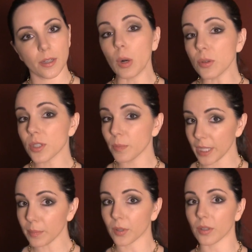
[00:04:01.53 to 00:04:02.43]
Most
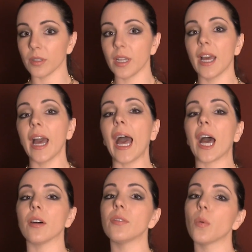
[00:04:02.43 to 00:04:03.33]
people
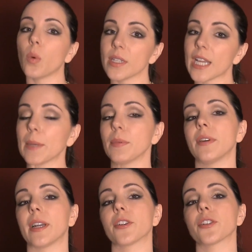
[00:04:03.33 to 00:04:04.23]
have one type of
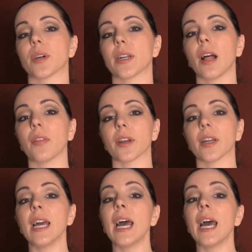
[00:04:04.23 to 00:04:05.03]
fetish or another,